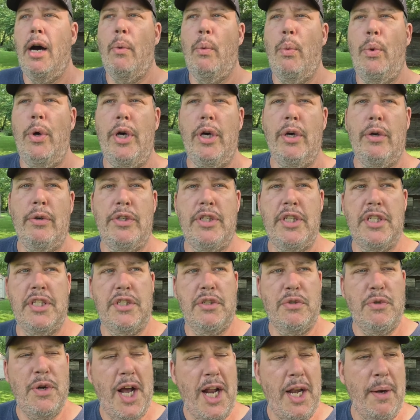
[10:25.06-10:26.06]
We'll
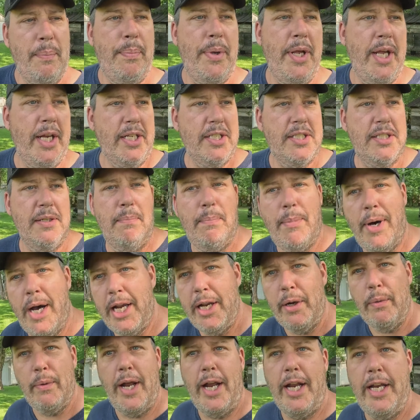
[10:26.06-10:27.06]
just try to pick
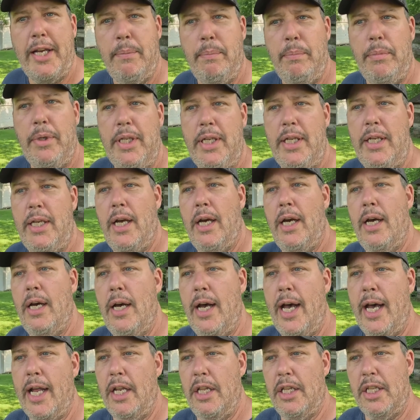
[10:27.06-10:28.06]
somebody randomly
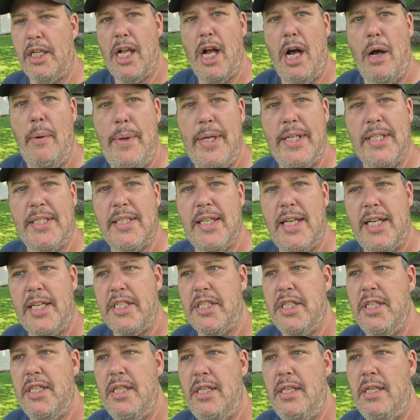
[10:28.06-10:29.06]
out of the comment
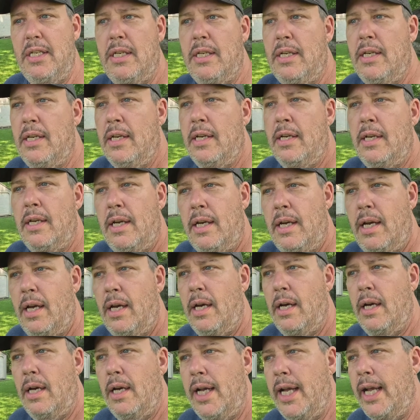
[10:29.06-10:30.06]
section
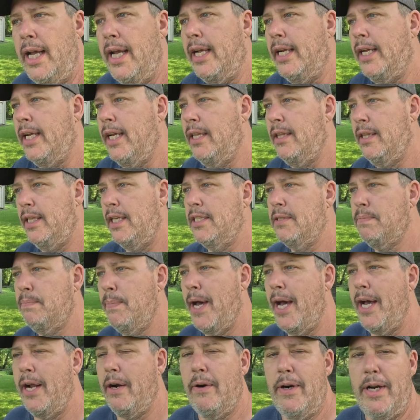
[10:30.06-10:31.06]
and get this
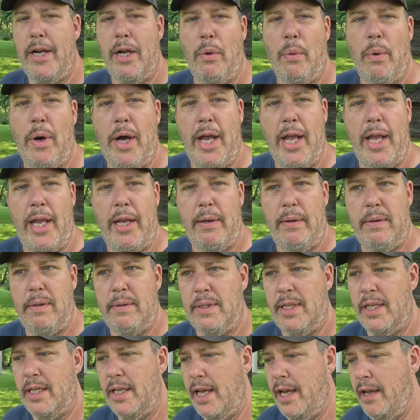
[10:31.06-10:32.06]
battery away,
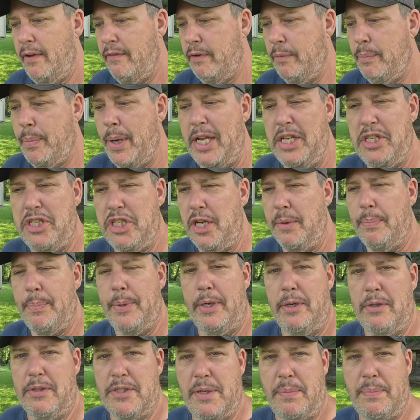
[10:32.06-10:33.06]
have you pay
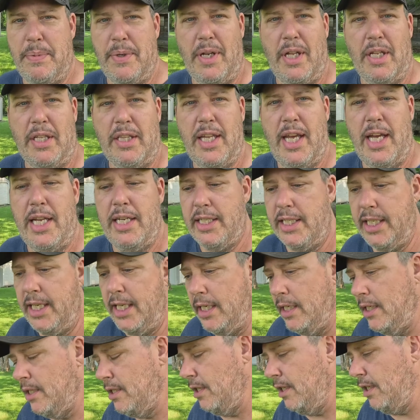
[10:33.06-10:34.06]
shipping or something like that to
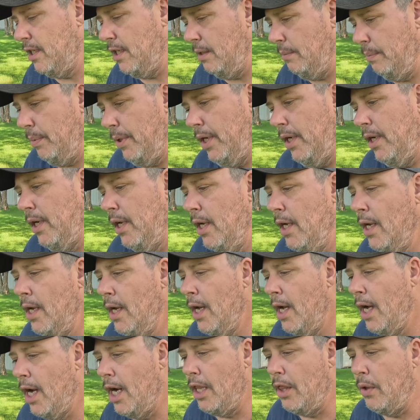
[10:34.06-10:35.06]
get it to you. But
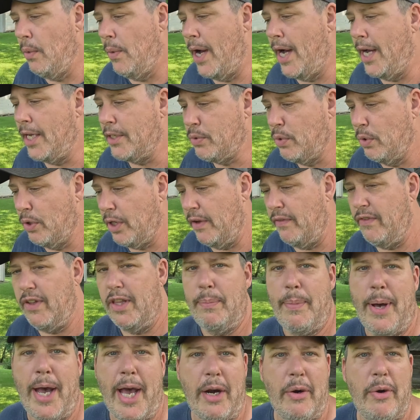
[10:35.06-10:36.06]
otherwise, we'll give
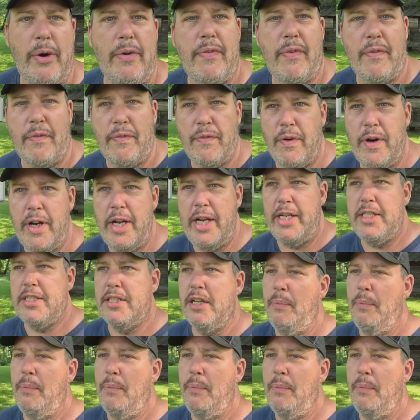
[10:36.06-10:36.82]
you the battery for free.